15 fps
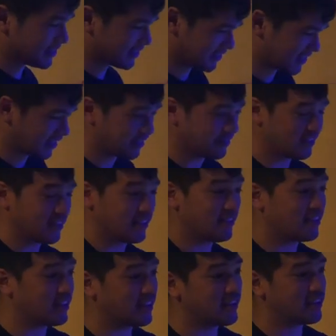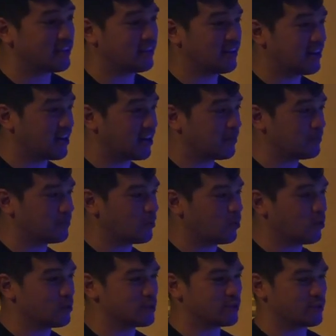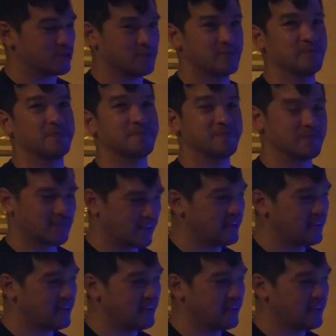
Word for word: by just leaving it in there. Um, because um, things grow on it.